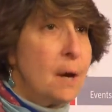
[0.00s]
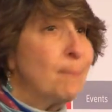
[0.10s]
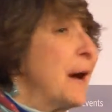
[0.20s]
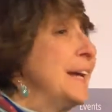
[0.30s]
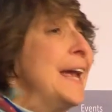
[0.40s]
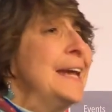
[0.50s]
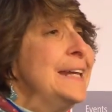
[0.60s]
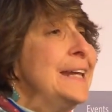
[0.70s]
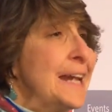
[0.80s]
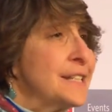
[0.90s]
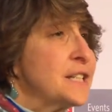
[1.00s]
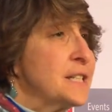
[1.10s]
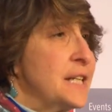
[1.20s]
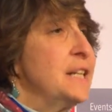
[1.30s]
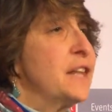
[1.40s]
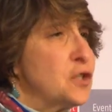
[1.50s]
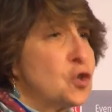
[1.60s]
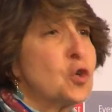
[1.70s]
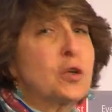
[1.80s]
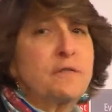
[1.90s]
by any entity that
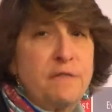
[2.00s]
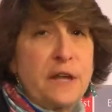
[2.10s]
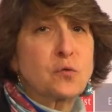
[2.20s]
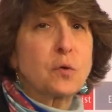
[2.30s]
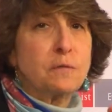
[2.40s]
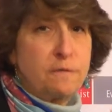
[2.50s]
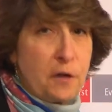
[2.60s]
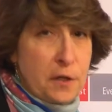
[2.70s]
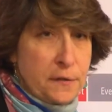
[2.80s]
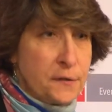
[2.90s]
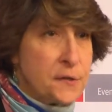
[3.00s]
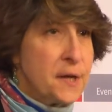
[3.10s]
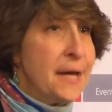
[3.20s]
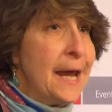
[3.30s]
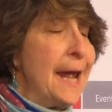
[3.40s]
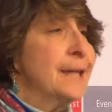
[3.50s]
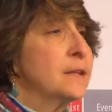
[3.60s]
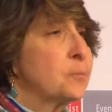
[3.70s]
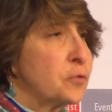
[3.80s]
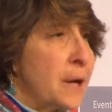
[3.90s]
took federal funds. And
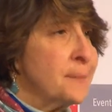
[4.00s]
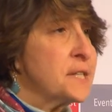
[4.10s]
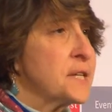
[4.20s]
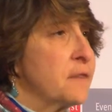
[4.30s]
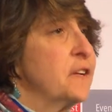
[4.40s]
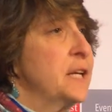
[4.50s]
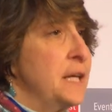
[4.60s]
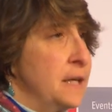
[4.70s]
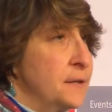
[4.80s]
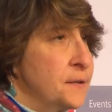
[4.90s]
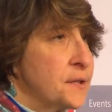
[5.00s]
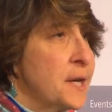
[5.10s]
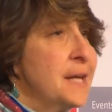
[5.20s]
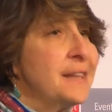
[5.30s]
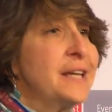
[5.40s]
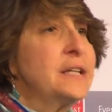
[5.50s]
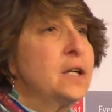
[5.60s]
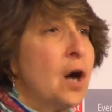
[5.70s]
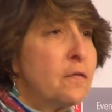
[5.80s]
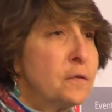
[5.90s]
the premise of it is that
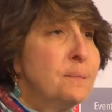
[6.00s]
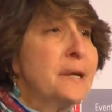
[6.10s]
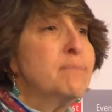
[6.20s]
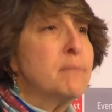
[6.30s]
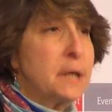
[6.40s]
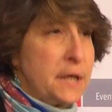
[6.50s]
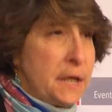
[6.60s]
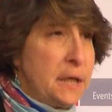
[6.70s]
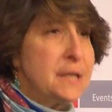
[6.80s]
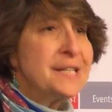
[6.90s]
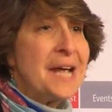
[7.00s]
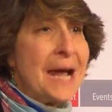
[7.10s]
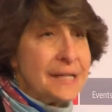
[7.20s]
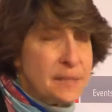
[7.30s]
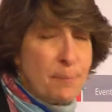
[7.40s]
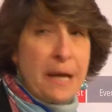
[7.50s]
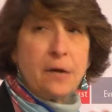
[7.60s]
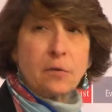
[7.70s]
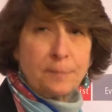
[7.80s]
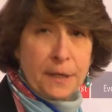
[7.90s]
government money,
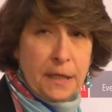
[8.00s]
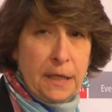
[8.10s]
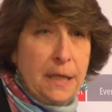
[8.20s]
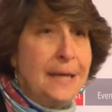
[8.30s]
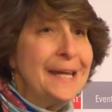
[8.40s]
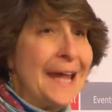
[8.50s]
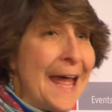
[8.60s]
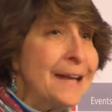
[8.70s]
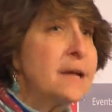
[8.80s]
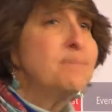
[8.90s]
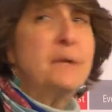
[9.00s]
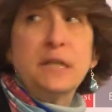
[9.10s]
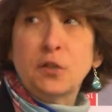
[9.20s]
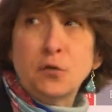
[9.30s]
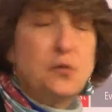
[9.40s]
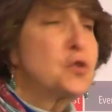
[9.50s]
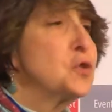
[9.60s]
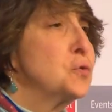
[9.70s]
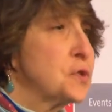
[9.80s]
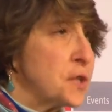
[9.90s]
taxpayer money, cannot be used
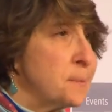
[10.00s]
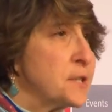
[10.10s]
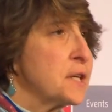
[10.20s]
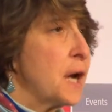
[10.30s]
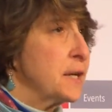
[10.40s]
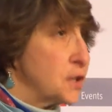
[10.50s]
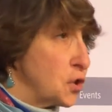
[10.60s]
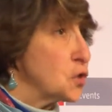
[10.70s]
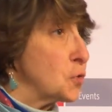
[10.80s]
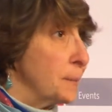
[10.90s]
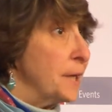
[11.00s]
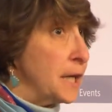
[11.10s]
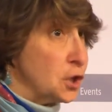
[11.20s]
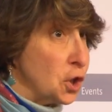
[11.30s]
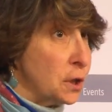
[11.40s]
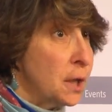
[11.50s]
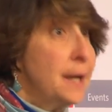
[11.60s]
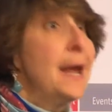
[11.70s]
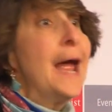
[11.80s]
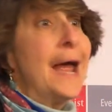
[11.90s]
to subsidize discrimination.
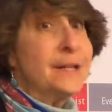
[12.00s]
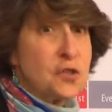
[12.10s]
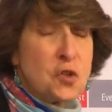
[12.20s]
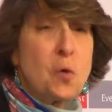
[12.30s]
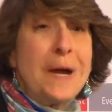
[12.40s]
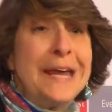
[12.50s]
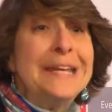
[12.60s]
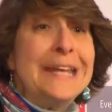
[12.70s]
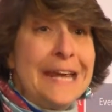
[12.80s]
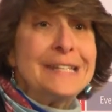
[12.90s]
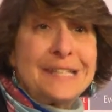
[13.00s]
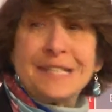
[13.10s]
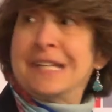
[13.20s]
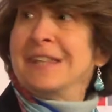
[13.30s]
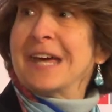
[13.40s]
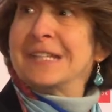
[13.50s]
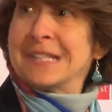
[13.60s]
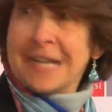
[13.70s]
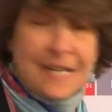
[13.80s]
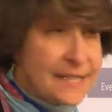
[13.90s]
And so any entity that
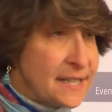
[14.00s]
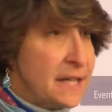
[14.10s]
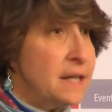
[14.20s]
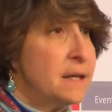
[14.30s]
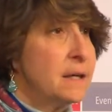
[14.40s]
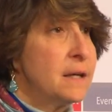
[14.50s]
takes it